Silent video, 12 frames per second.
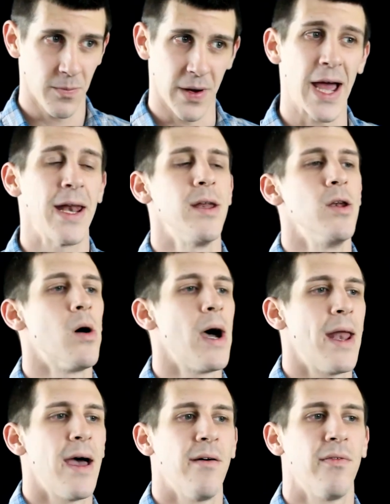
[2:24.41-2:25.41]
but I didn't know how
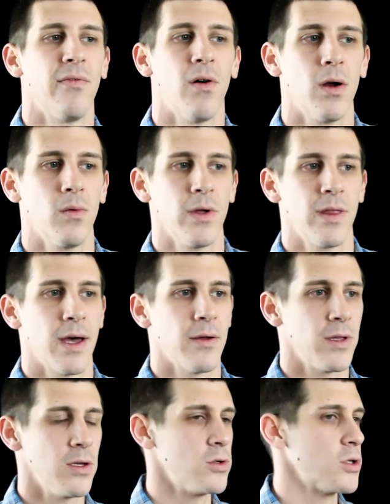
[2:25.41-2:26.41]
to have fun
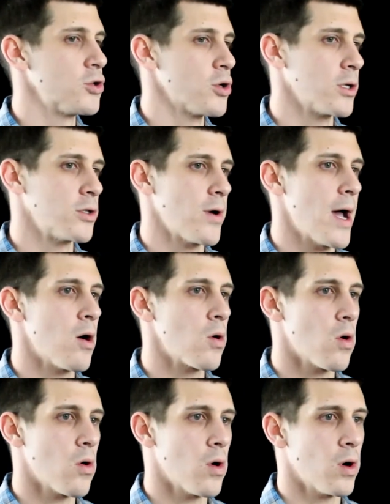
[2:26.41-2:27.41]
without the use of drugs or
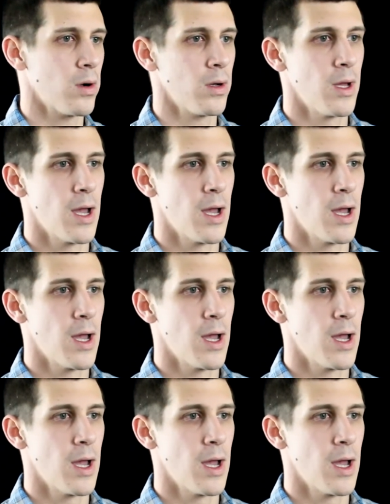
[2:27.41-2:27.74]
alcohol.